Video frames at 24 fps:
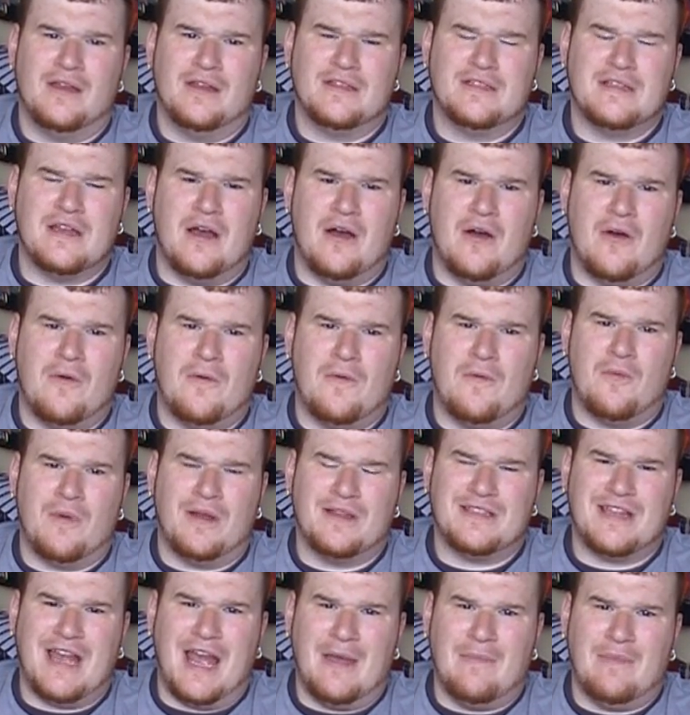So
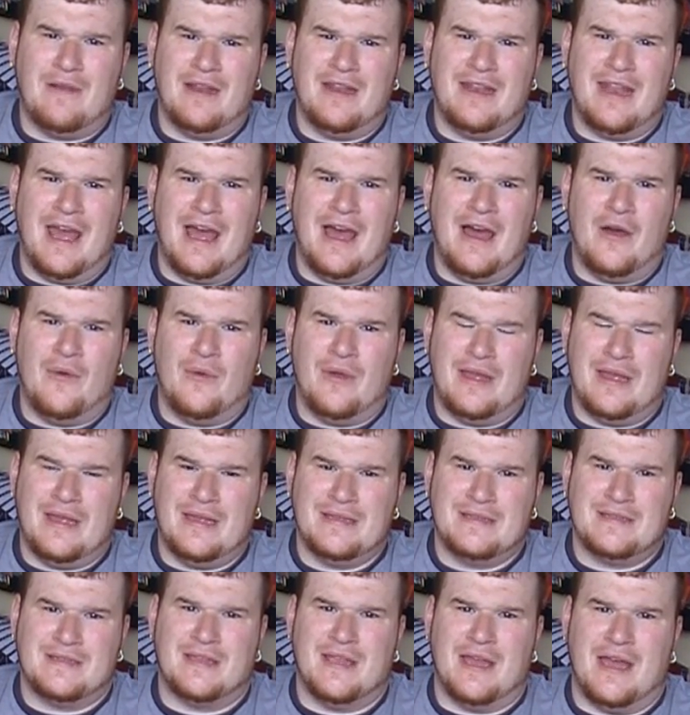what's happening now
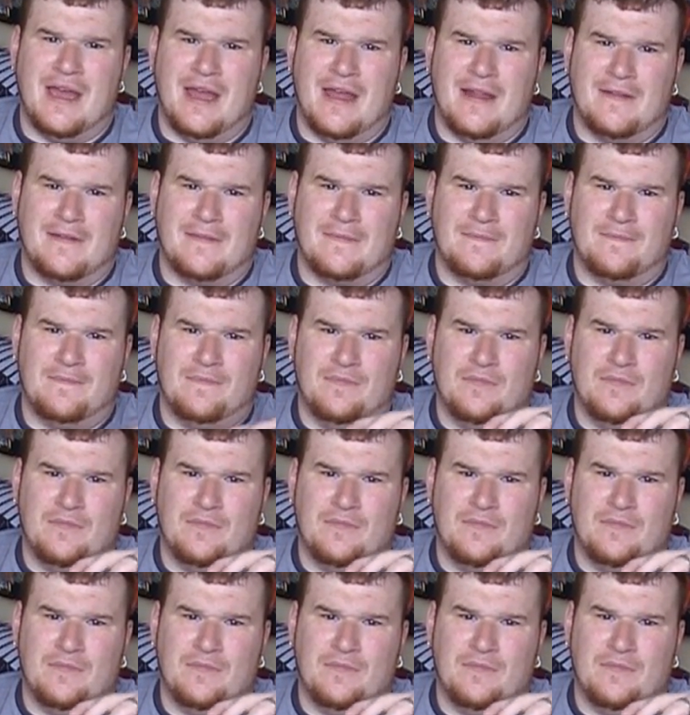is that